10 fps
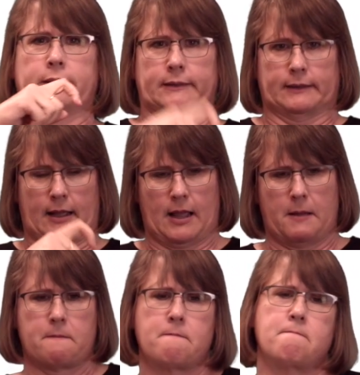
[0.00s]
take
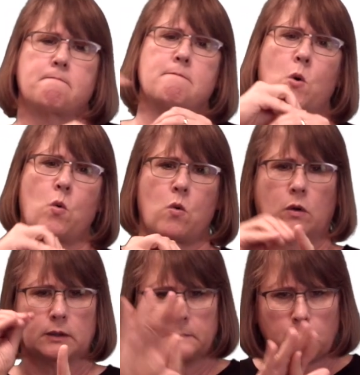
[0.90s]
more
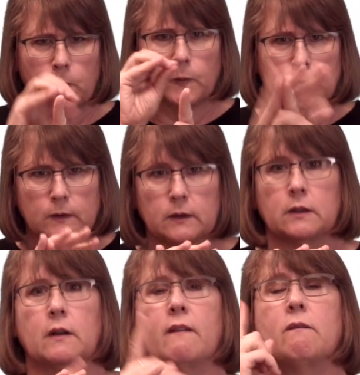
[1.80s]
time and more
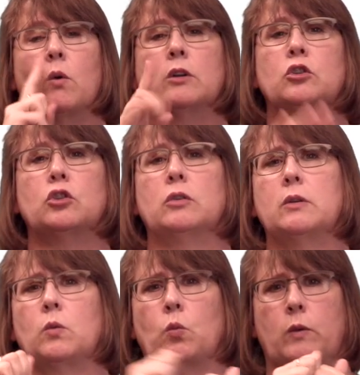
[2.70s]
exposure before
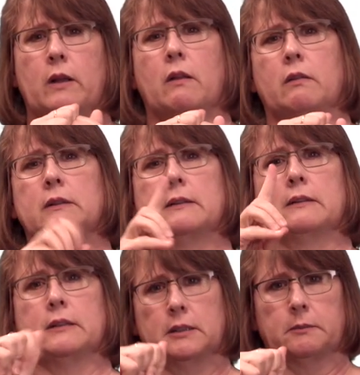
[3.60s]
children with
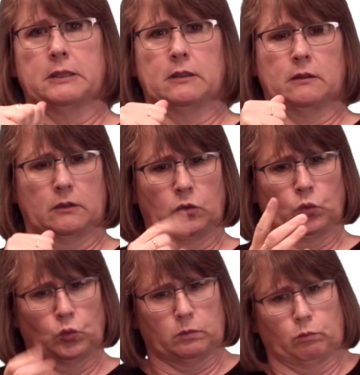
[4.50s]
disabilities
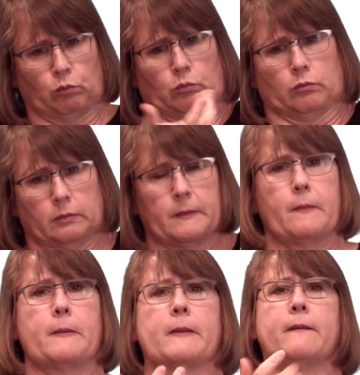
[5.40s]
make their
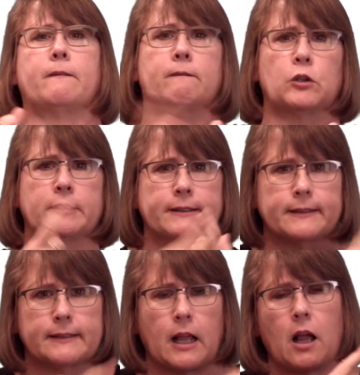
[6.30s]
first signs or
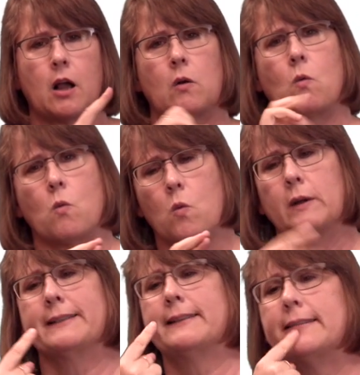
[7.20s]
say their first
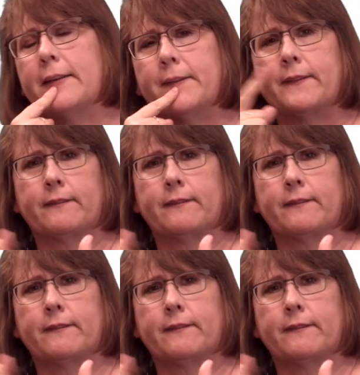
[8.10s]
words.